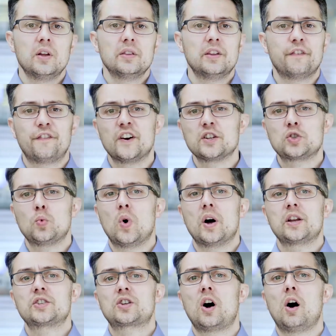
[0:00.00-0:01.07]
The first
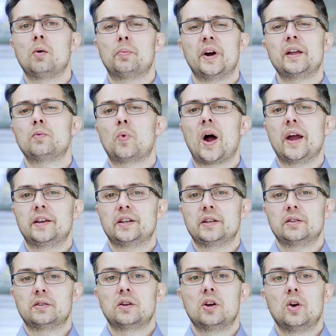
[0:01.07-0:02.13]
one is called
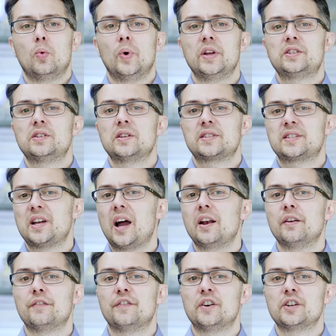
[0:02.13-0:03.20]
brainwriting, which is a
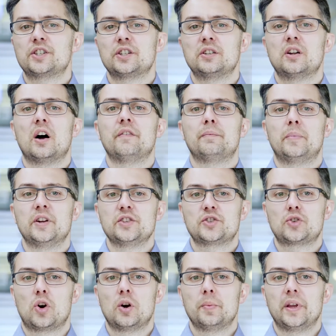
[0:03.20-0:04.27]
silent version of
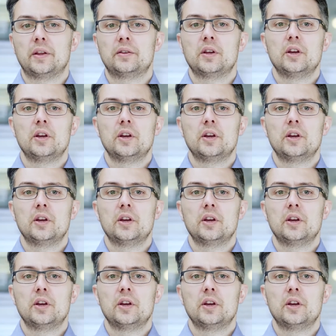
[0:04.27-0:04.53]
brainstorming.